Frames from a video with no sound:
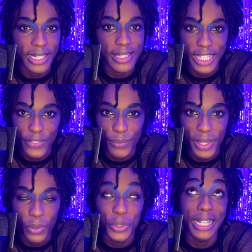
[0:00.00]
I can take it from
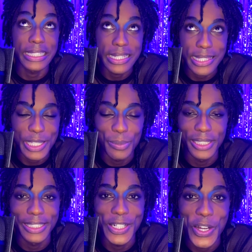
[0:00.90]
there. Well, not easy,
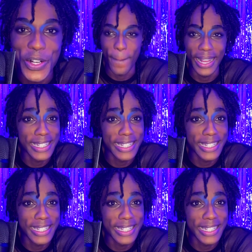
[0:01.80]
but I